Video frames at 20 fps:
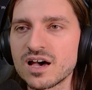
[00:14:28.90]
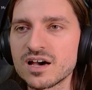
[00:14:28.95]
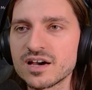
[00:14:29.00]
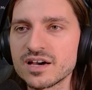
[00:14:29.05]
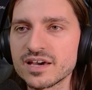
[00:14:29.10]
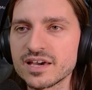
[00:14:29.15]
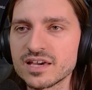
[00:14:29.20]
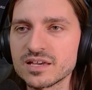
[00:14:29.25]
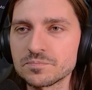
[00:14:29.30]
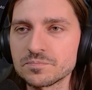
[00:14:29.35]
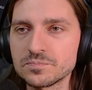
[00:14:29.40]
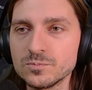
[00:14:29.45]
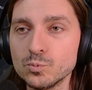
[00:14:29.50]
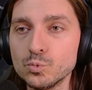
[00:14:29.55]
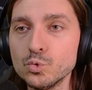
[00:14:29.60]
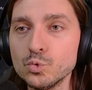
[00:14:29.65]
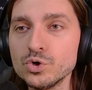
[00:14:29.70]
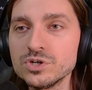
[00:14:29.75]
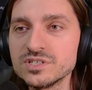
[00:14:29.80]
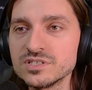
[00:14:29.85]
I
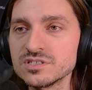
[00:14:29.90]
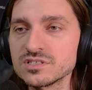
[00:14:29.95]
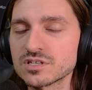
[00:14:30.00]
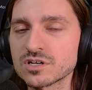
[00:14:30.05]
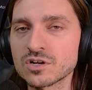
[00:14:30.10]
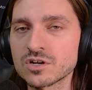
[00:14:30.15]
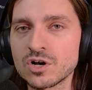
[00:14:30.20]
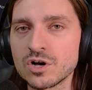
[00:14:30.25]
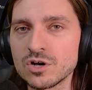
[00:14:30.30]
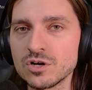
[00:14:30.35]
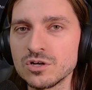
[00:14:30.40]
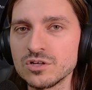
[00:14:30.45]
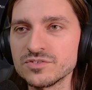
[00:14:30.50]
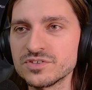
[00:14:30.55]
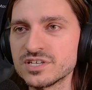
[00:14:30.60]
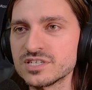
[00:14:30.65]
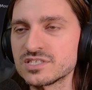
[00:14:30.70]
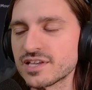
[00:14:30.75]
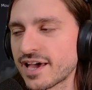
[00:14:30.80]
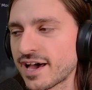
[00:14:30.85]
wouldn't
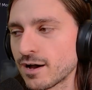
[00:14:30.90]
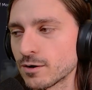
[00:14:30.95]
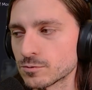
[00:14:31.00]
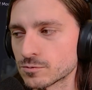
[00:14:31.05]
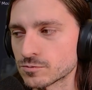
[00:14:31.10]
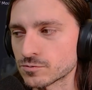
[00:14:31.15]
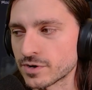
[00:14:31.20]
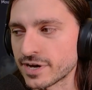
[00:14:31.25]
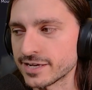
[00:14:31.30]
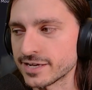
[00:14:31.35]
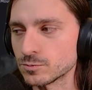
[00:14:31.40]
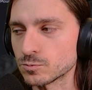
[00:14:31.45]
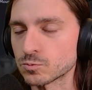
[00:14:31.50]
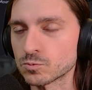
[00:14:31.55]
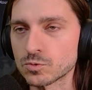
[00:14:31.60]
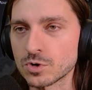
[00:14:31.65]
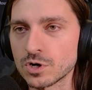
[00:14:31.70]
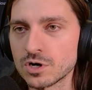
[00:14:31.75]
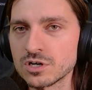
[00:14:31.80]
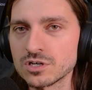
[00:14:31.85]
call this outright
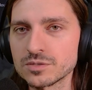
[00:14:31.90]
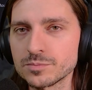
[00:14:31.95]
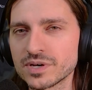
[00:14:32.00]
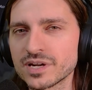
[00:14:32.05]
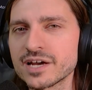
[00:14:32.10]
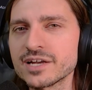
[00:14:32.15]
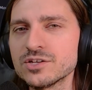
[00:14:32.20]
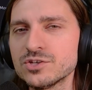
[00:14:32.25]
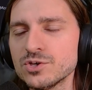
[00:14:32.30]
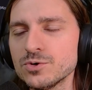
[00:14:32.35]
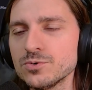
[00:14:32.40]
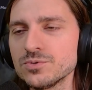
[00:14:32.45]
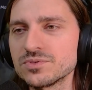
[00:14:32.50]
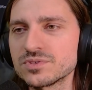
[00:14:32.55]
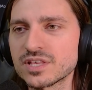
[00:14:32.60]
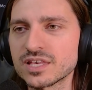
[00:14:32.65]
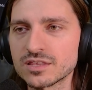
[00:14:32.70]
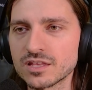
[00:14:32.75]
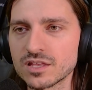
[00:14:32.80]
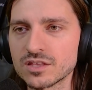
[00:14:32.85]
wrong, but I do
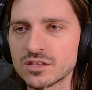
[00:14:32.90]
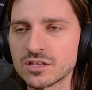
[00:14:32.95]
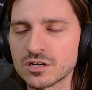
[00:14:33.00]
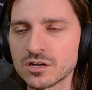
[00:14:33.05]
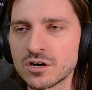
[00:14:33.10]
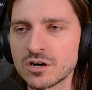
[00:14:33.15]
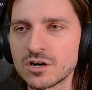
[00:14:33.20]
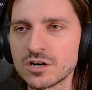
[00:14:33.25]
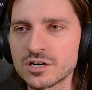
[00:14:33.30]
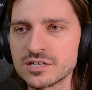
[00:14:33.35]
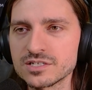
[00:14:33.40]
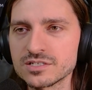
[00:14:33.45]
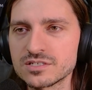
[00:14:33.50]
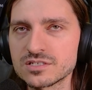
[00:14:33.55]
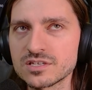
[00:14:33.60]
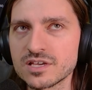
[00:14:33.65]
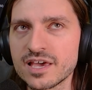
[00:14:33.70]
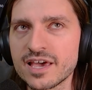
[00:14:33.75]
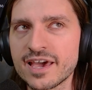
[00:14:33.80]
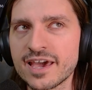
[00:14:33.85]
think that the
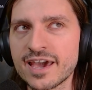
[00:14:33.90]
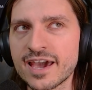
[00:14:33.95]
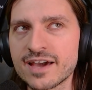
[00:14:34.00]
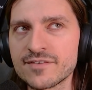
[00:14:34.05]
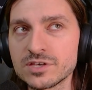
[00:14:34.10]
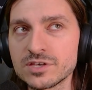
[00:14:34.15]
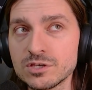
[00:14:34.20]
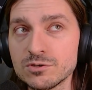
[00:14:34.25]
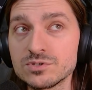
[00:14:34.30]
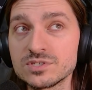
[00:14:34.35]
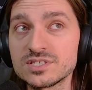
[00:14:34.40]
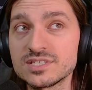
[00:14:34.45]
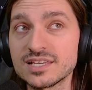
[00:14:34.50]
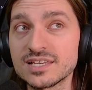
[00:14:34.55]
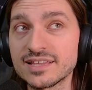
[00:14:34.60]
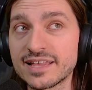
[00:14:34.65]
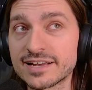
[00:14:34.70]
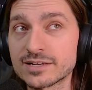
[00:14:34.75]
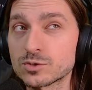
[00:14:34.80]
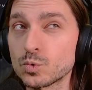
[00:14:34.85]
cards having you
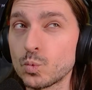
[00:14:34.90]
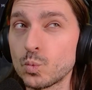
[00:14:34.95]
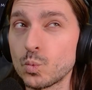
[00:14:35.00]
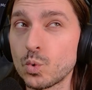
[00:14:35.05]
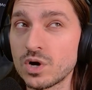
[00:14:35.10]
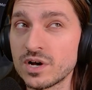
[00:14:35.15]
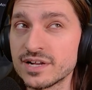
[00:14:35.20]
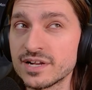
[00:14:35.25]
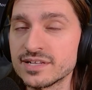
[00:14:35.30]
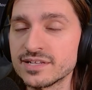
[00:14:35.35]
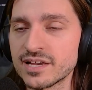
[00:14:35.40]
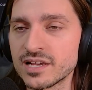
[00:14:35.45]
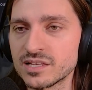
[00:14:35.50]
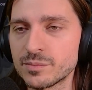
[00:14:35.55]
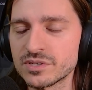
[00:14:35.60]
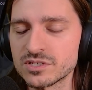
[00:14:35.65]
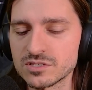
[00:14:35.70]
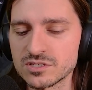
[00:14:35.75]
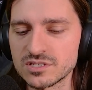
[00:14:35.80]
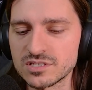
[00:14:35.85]
select 1
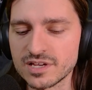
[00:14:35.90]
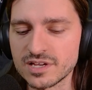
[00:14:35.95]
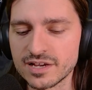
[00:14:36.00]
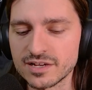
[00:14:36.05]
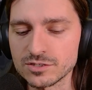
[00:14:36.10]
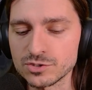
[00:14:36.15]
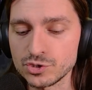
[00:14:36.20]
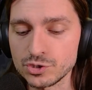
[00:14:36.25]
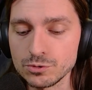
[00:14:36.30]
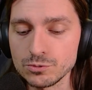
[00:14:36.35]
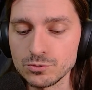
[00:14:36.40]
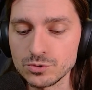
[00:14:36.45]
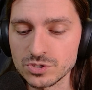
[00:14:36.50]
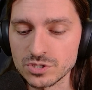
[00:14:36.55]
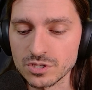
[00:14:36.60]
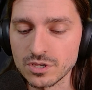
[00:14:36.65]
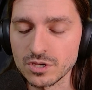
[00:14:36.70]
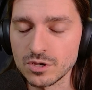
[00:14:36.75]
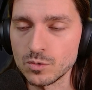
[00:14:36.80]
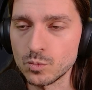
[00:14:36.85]
elemental style,
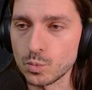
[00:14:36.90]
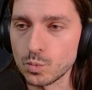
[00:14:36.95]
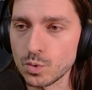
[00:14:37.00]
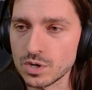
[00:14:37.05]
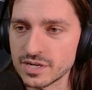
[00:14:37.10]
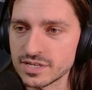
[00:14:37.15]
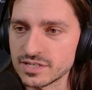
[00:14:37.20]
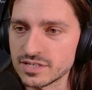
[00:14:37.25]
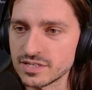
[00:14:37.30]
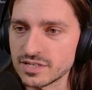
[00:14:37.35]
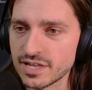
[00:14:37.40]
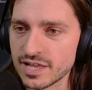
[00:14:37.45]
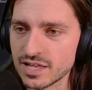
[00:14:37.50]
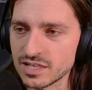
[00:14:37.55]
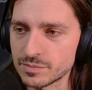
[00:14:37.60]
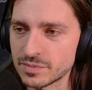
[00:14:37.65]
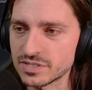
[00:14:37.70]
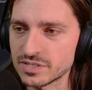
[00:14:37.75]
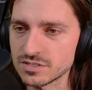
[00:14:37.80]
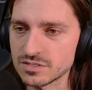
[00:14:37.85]
choose 1
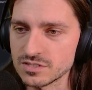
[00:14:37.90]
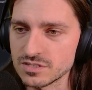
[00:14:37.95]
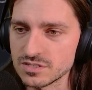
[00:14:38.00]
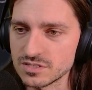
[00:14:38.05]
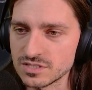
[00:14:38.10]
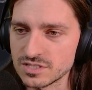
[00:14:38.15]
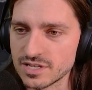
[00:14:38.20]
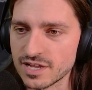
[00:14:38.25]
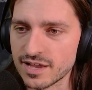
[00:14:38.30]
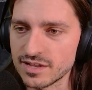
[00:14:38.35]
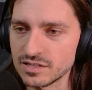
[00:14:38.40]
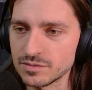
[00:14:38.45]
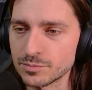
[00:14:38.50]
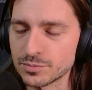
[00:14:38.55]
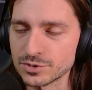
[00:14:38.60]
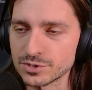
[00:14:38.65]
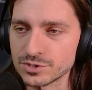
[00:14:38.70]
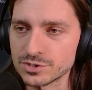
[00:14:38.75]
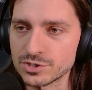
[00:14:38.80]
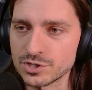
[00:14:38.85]
elemental style
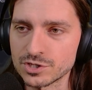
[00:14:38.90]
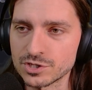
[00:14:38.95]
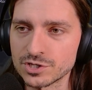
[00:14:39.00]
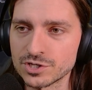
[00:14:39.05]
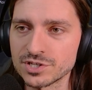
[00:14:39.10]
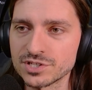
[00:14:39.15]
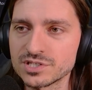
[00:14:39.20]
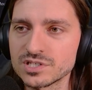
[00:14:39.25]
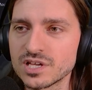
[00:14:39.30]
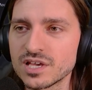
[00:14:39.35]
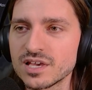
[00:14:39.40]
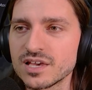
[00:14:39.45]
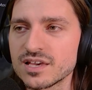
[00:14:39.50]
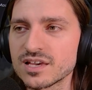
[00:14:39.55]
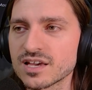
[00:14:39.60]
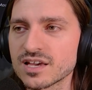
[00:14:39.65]
per turn,